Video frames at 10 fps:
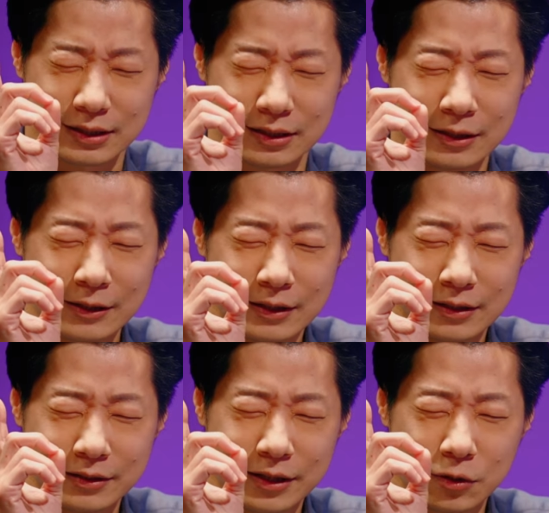uh,
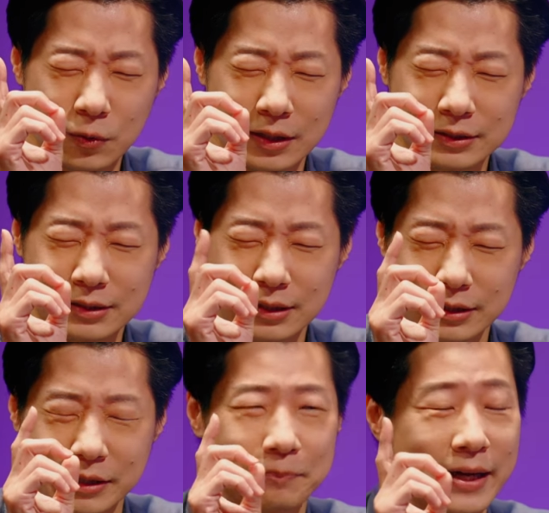there was uh,
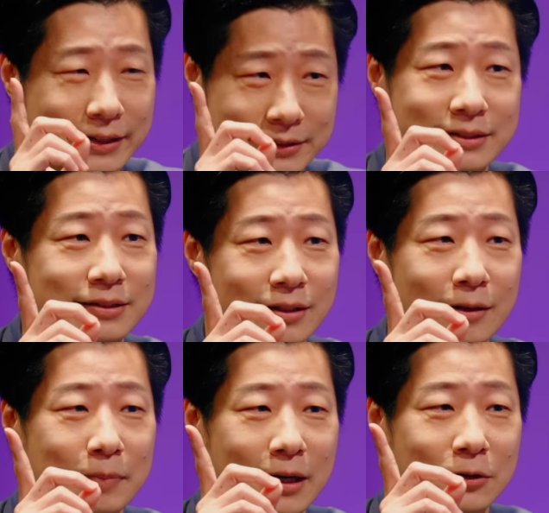debates
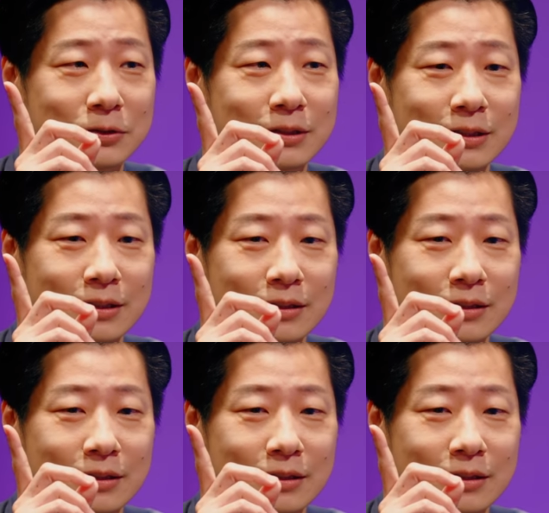about